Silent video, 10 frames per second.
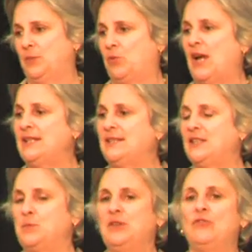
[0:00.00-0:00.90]
The price
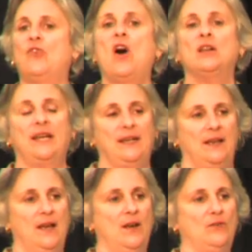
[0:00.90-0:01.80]
has been falling
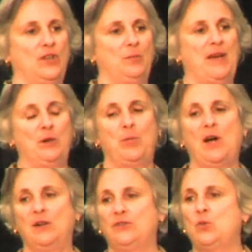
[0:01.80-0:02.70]
for the better
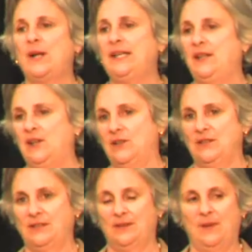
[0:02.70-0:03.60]
part of 20
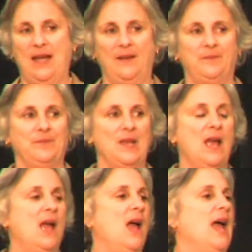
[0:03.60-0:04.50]
years. Okay.
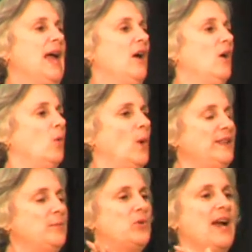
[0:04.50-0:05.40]
When
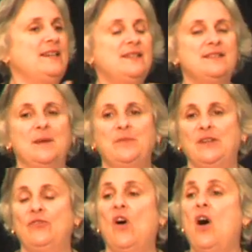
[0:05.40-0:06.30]
the price of
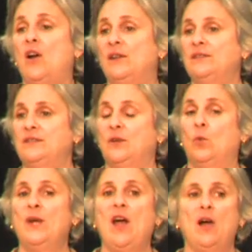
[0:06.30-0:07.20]
something falls,
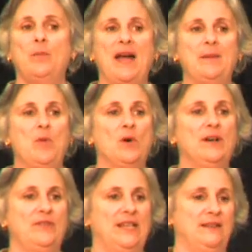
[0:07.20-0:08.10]
we all buy more
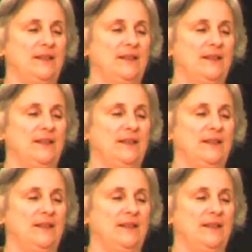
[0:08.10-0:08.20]
of it.